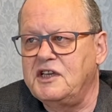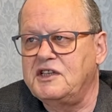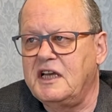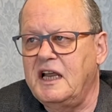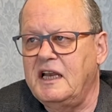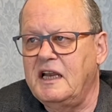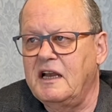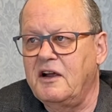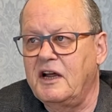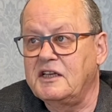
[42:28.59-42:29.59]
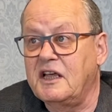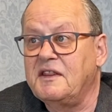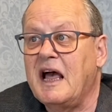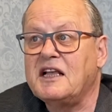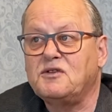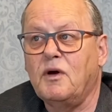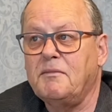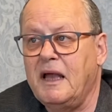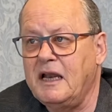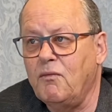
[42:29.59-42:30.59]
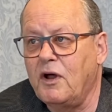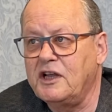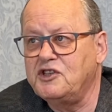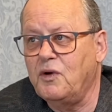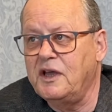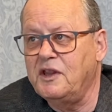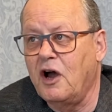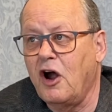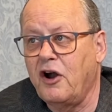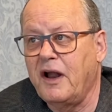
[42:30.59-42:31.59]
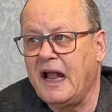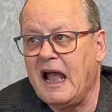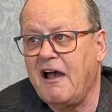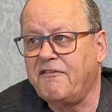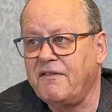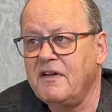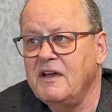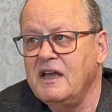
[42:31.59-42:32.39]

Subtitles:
these Canadian areas, and that's what made him want to join the RAF